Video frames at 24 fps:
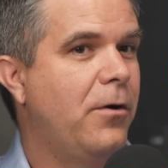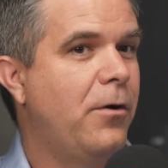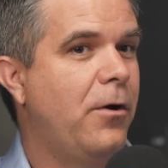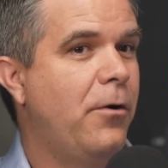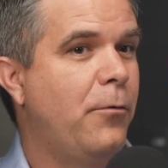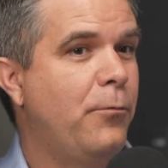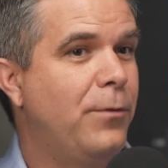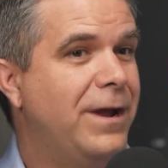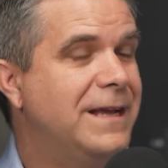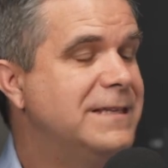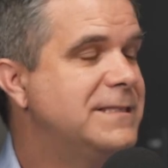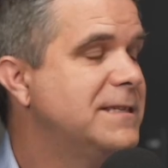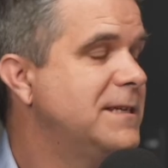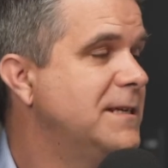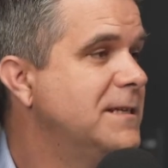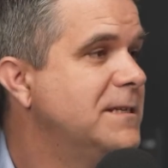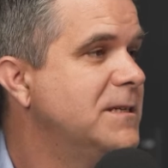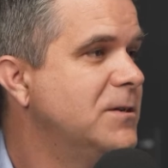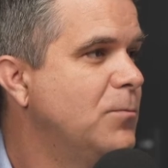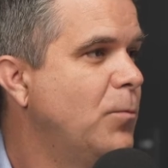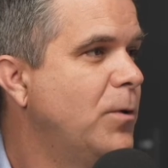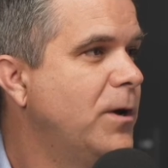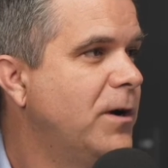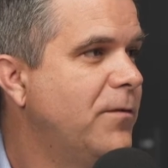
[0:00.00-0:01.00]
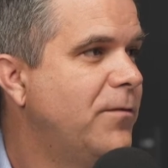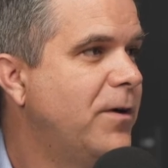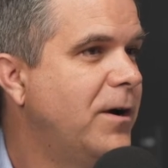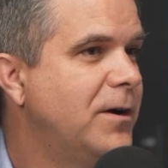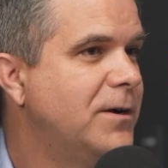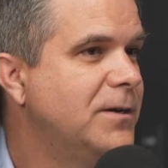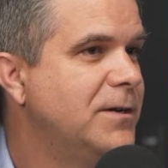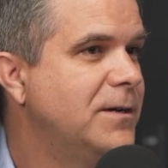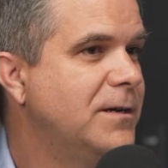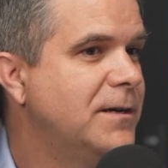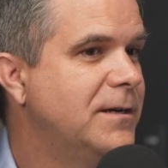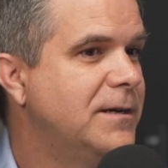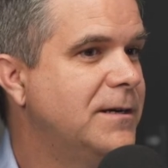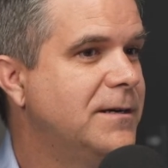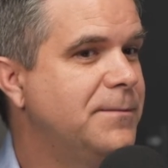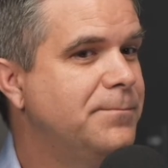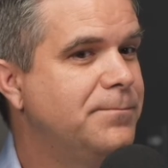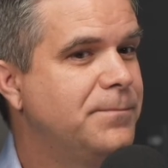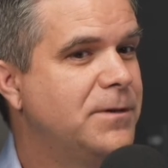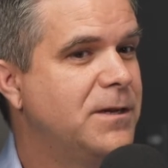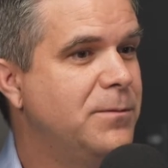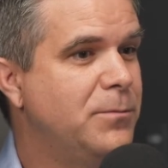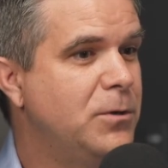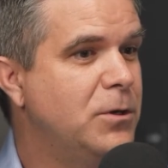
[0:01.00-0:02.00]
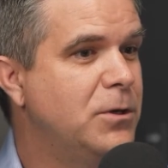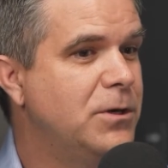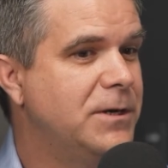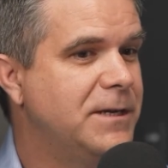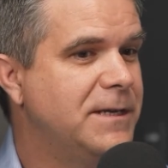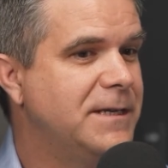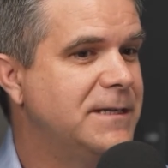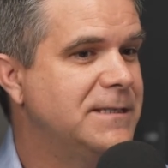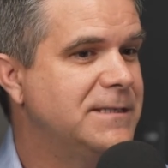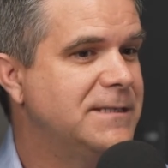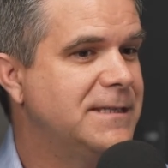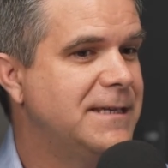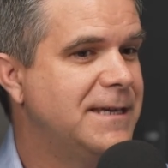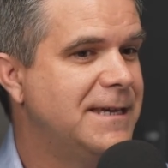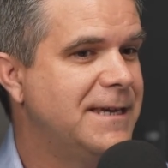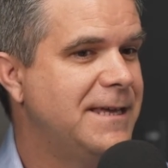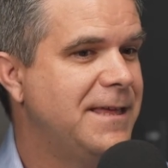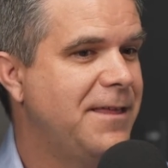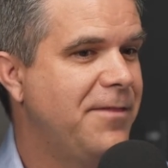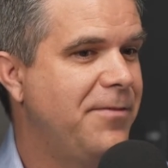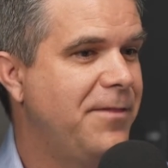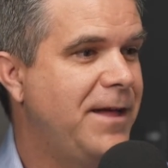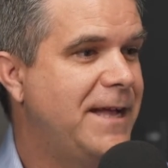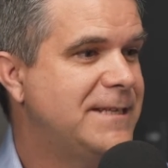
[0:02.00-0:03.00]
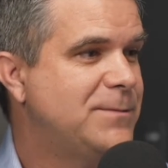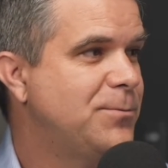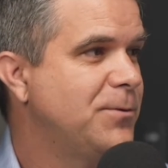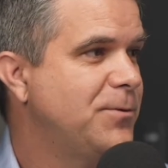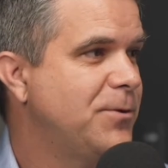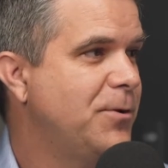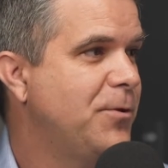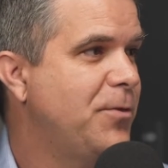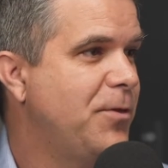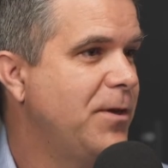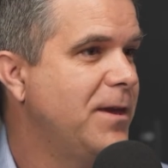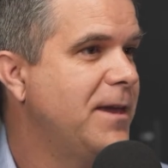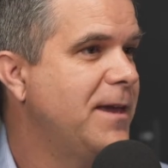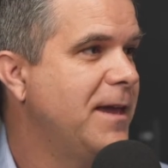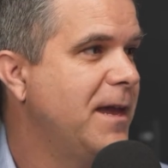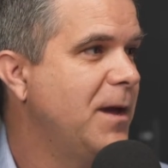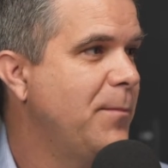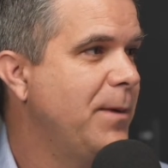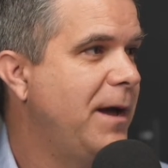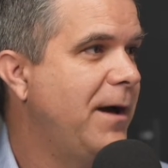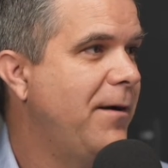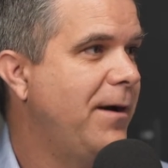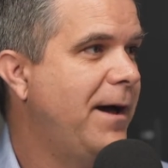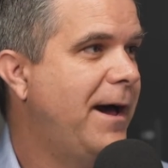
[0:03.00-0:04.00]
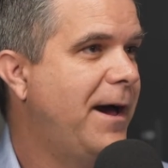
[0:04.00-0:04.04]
resident in one of our communities, that's what they're thinking about.